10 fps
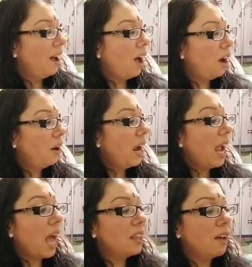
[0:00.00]
All right.
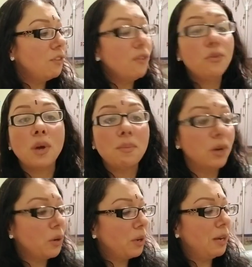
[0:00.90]
I love you. If you want to
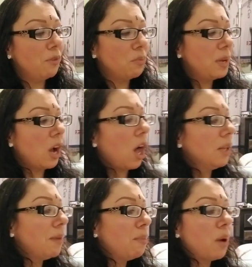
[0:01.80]
book a reading with me, all of
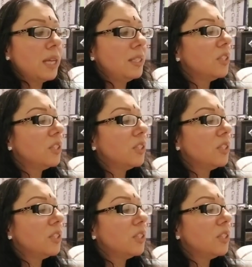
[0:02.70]
my prices